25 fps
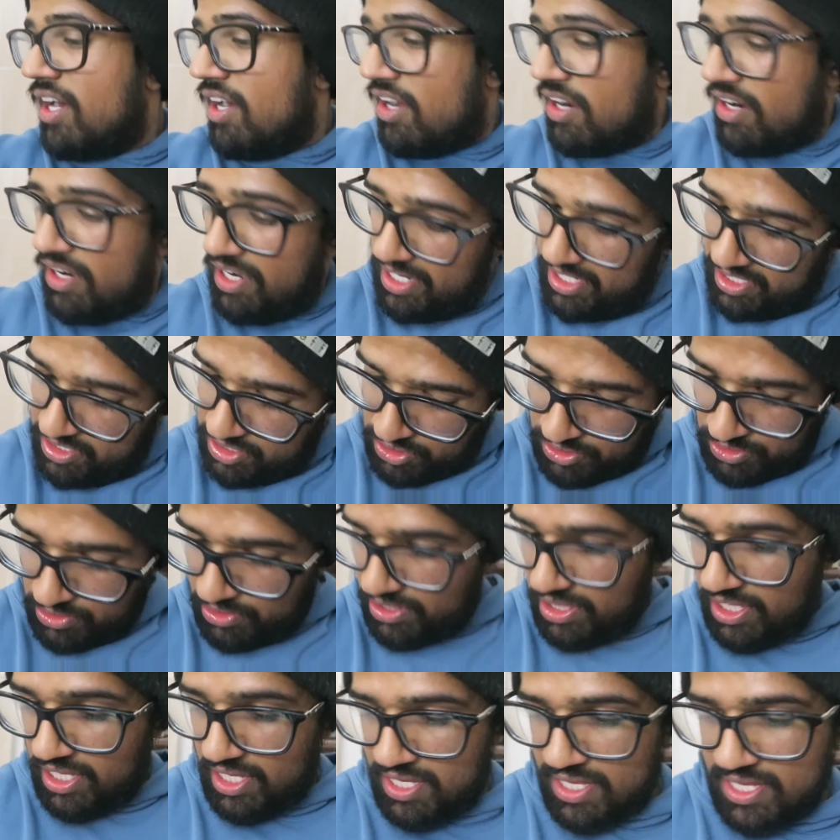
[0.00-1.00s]
All right,
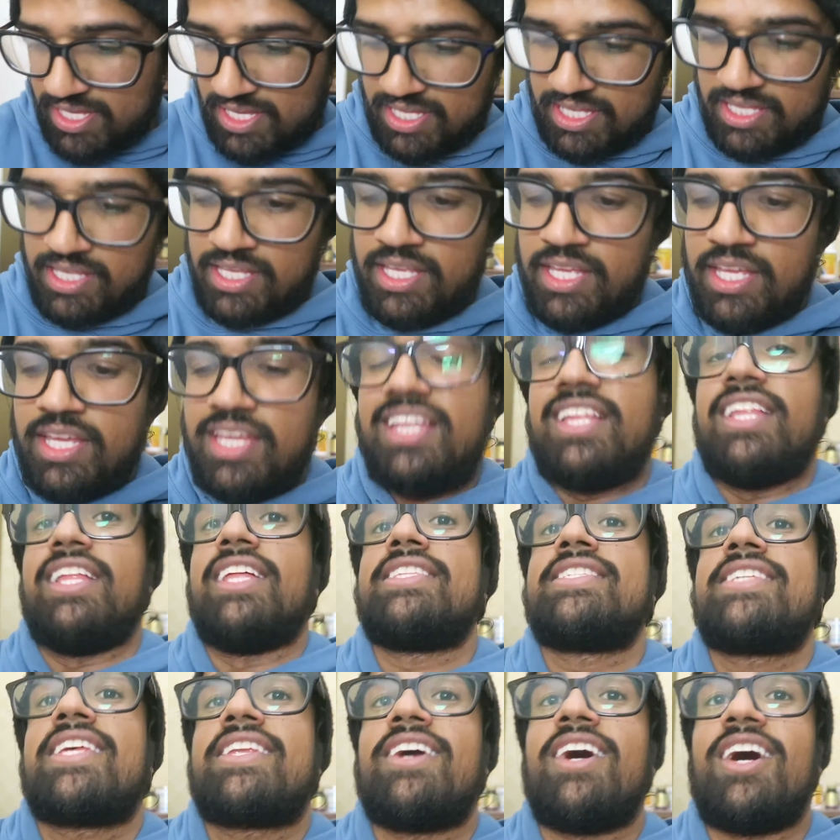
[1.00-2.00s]
Jot,
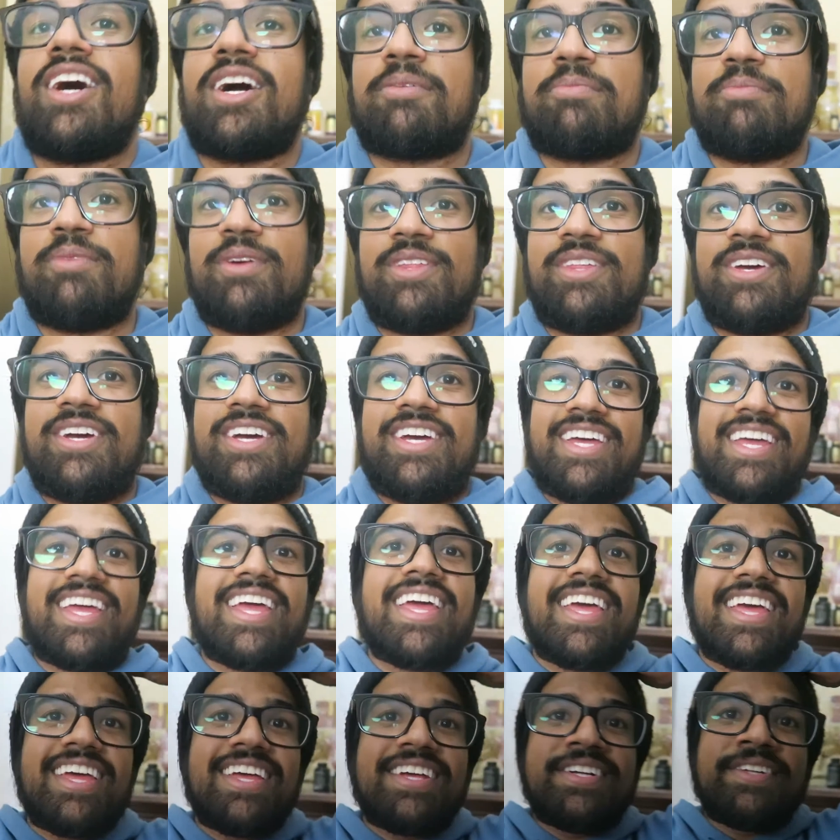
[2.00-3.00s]
let's talk, brother.
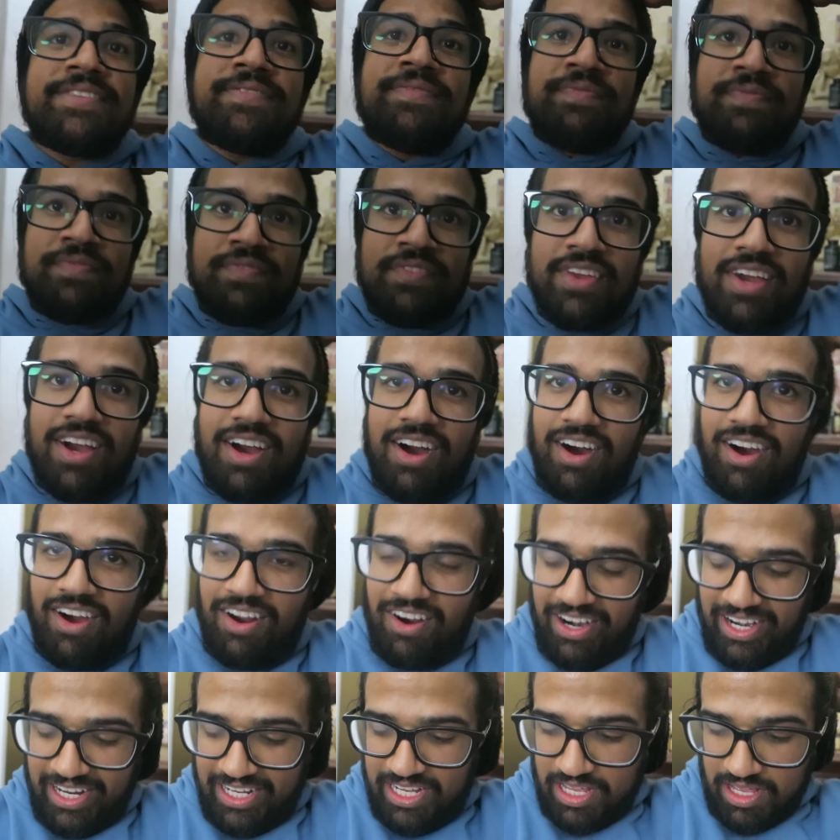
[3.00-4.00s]

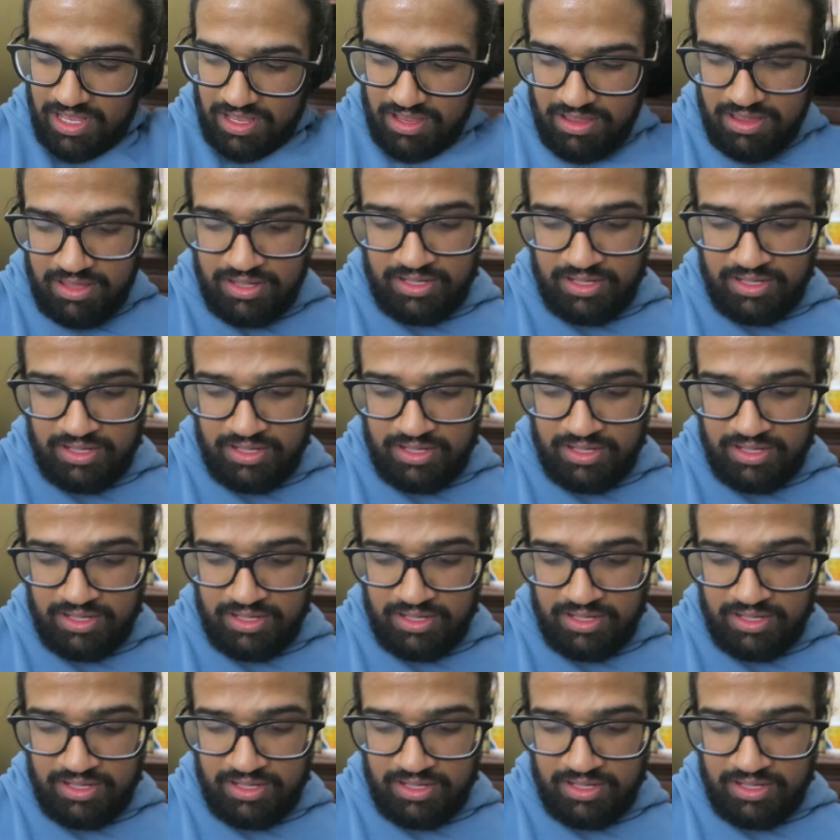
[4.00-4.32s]
All right.